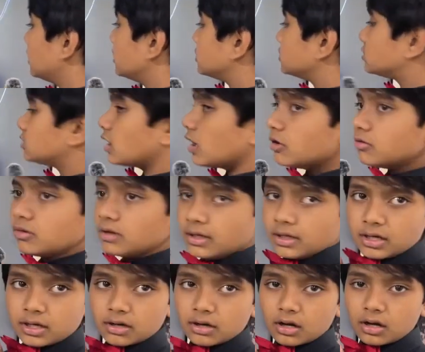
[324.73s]
So
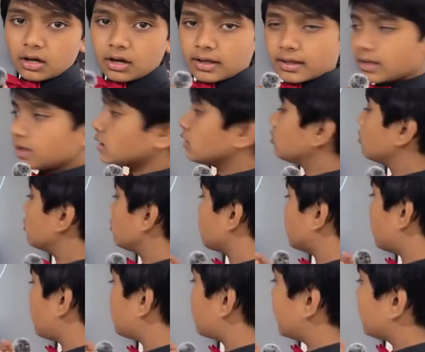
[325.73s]
angular
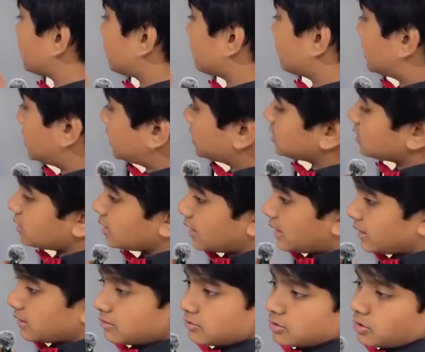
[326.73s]
momentum initial,
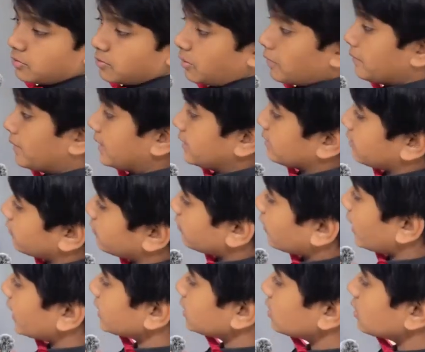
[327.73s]
angular momentum
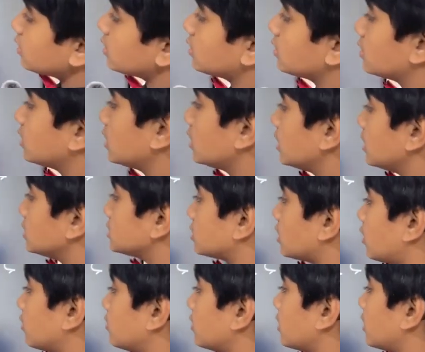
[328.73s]
final.
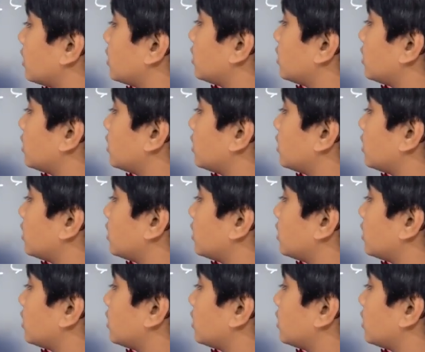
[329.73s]
So